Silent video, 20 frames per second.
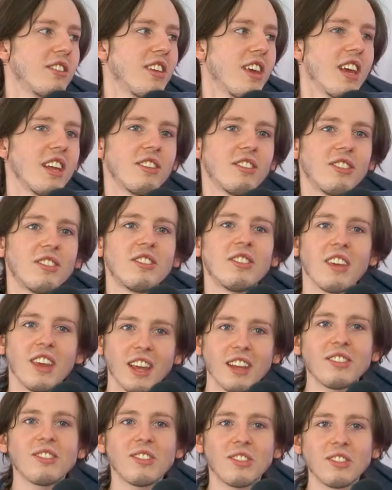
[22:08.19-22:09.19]
it's
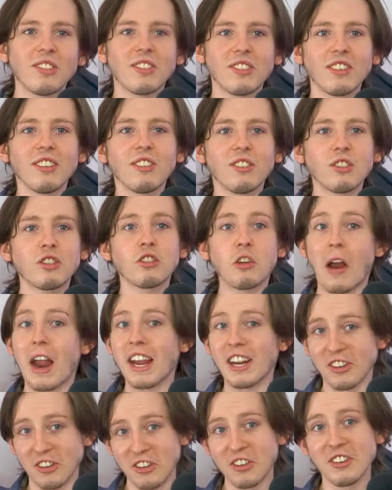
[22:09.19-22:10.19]
it's
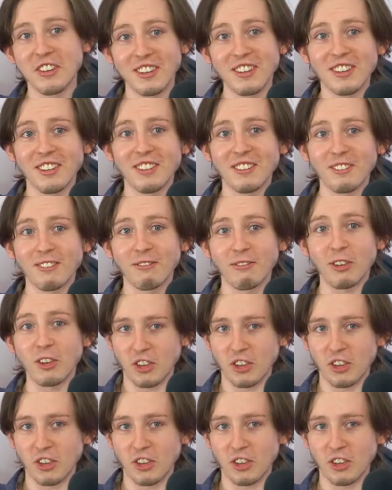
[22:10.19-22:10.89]
strange, for